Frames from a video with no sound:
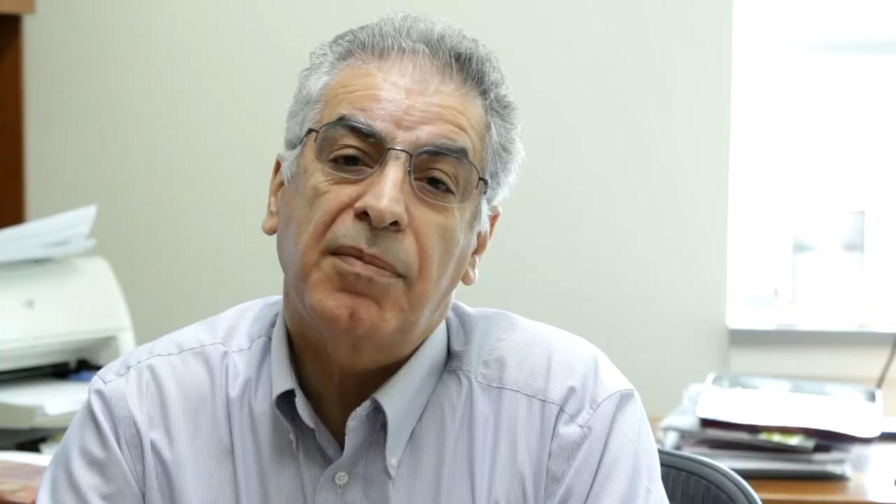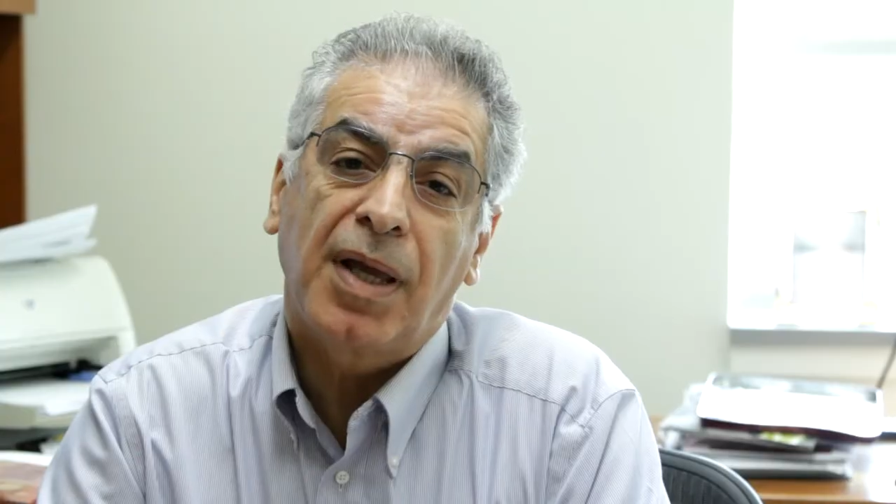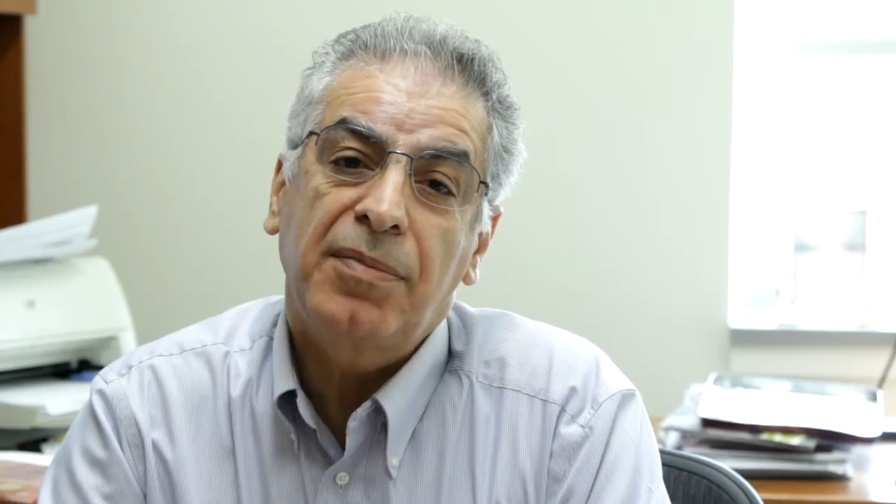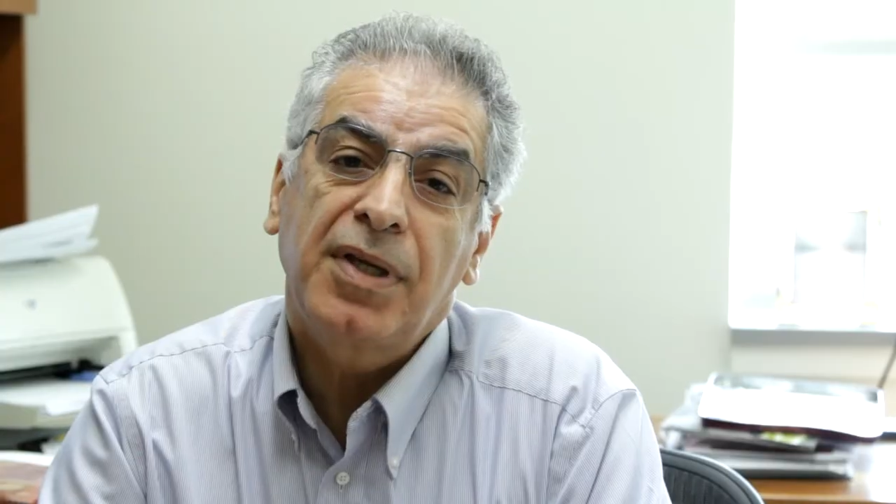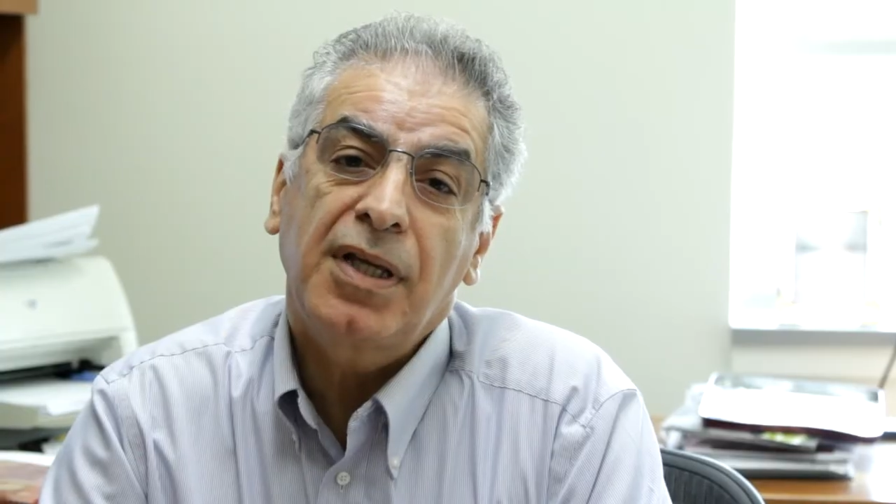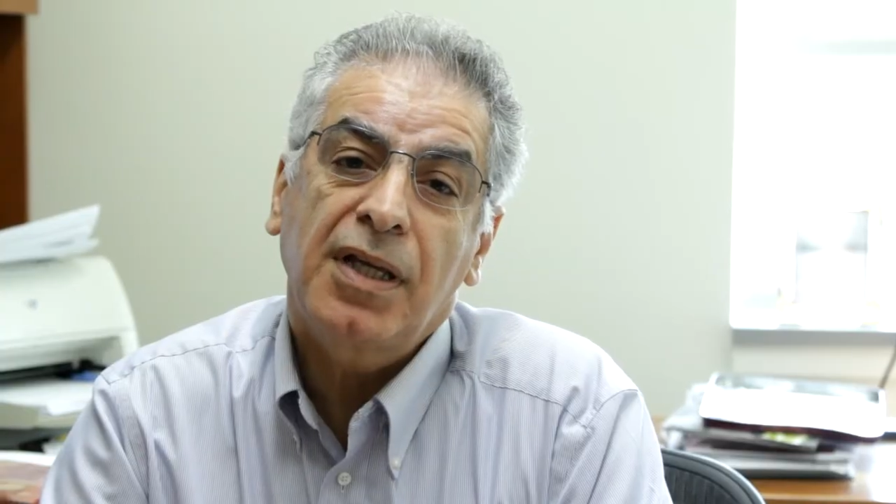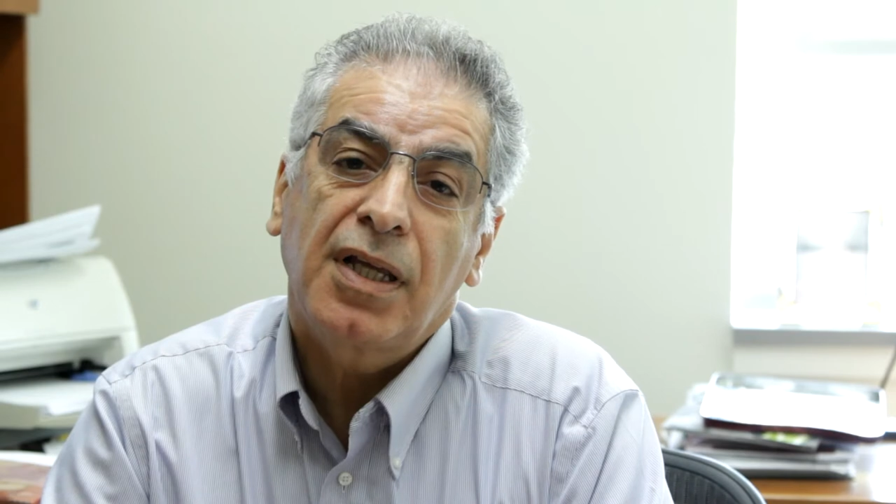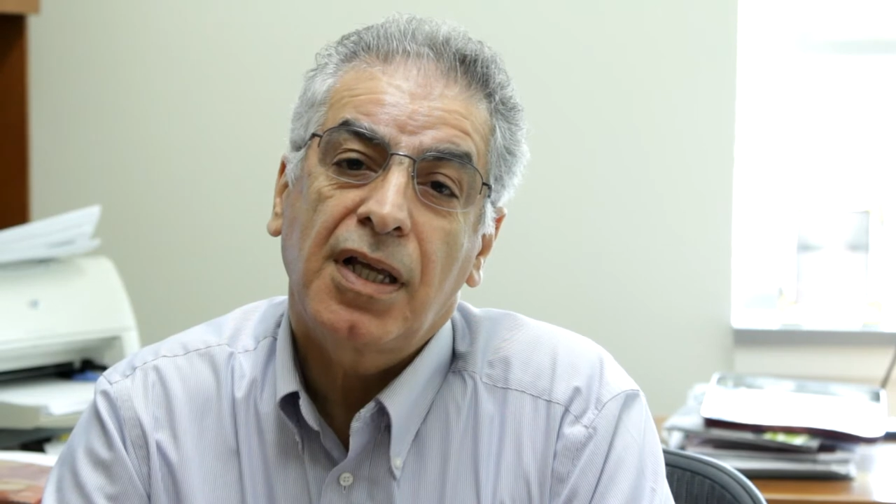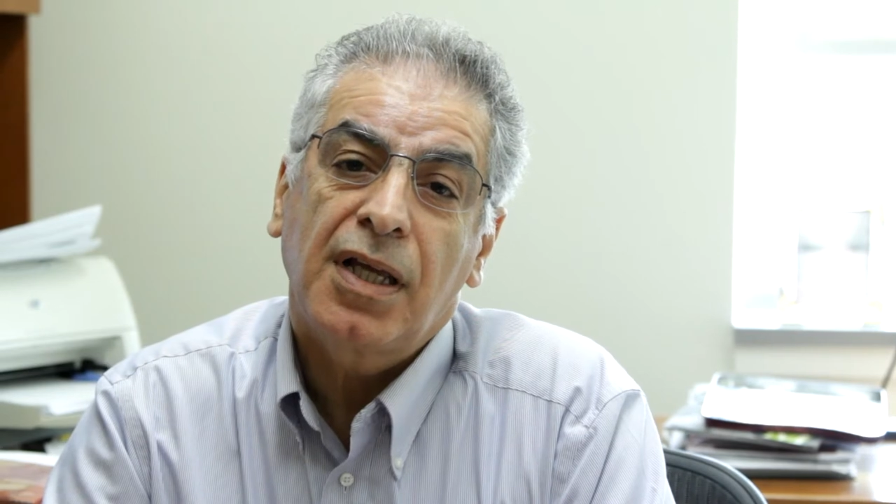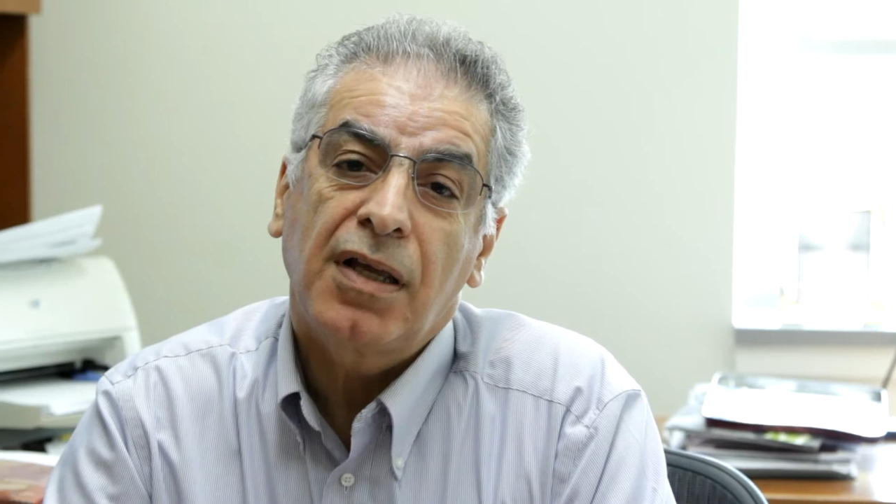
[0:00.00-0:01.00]
maybe
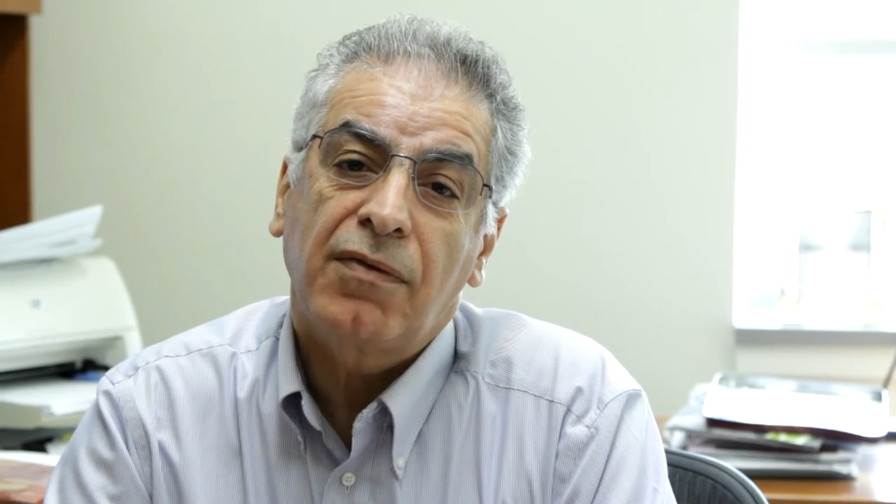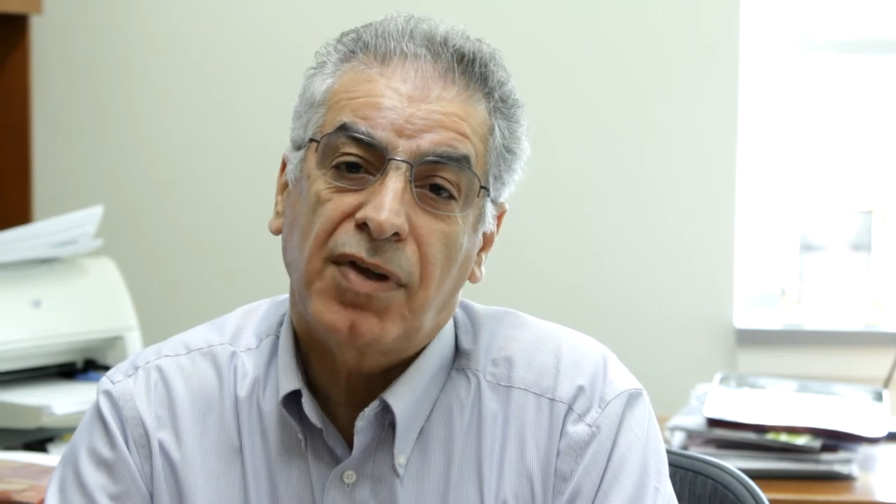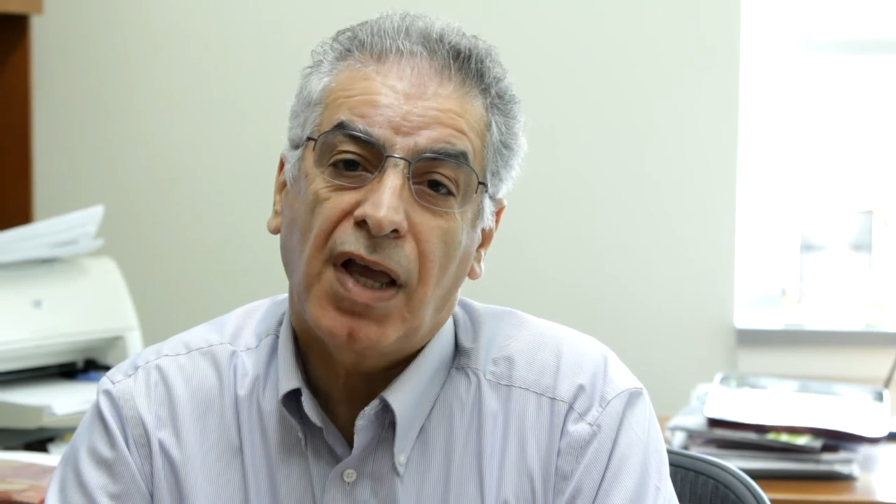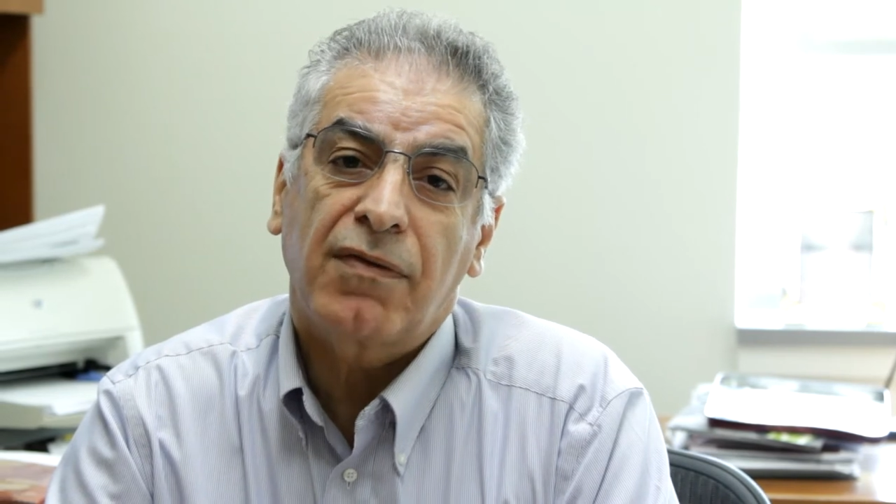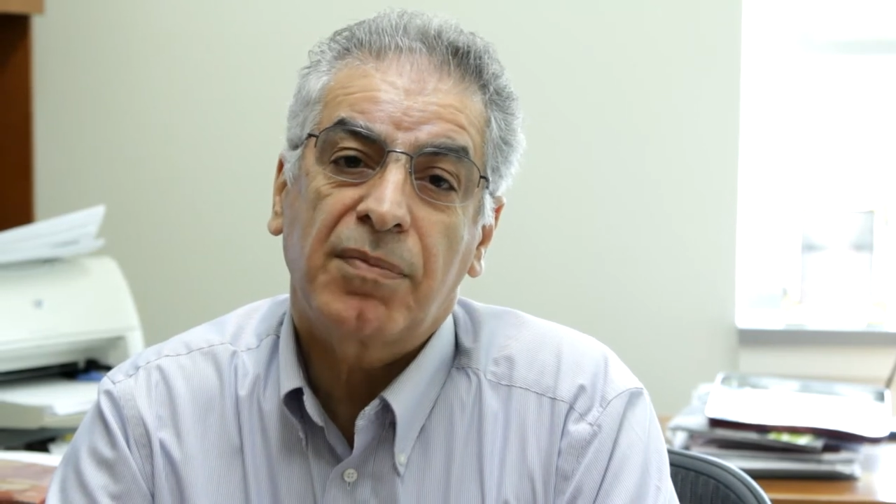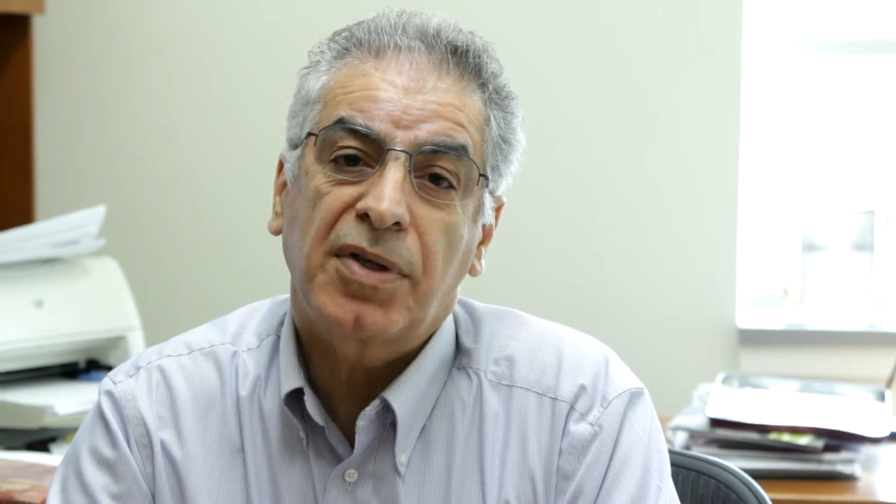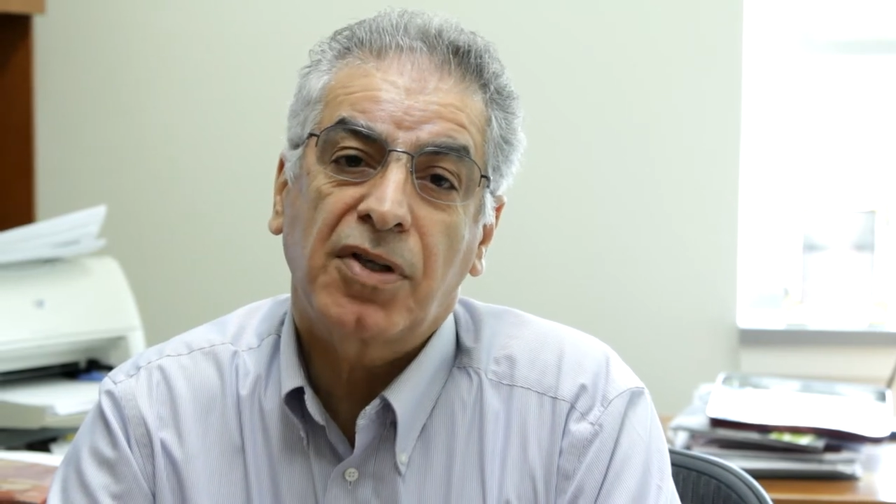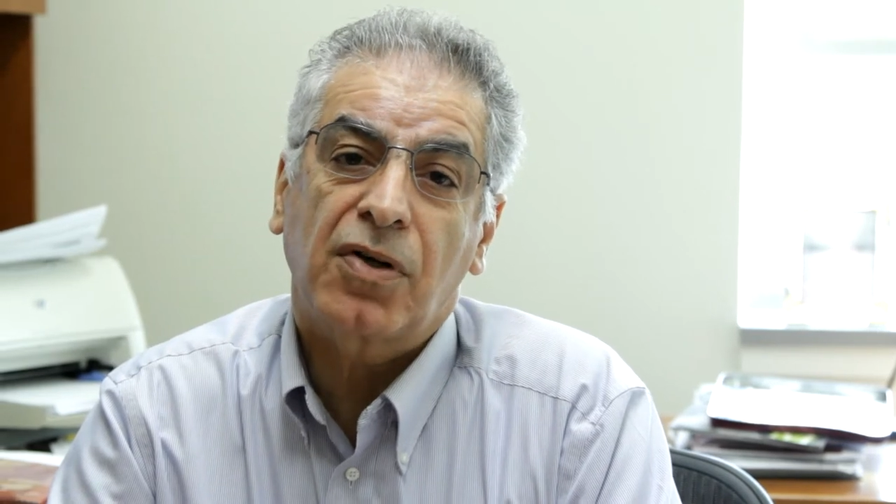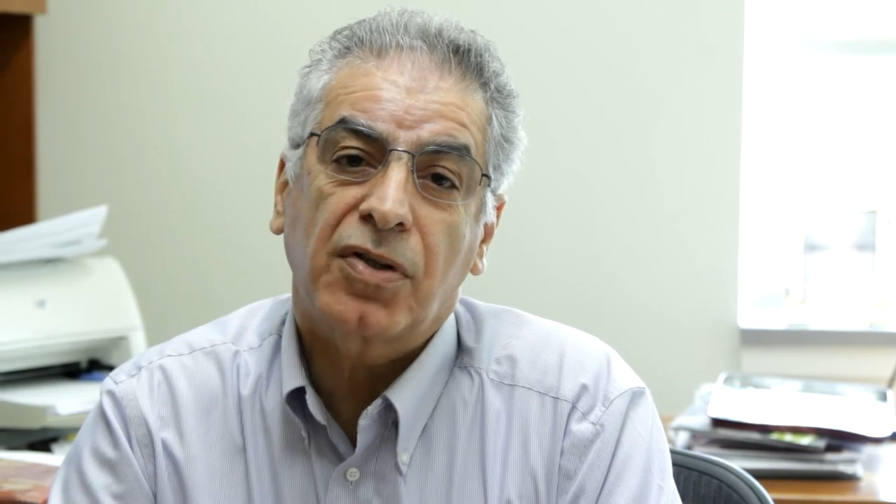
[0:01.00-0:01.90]
we have a better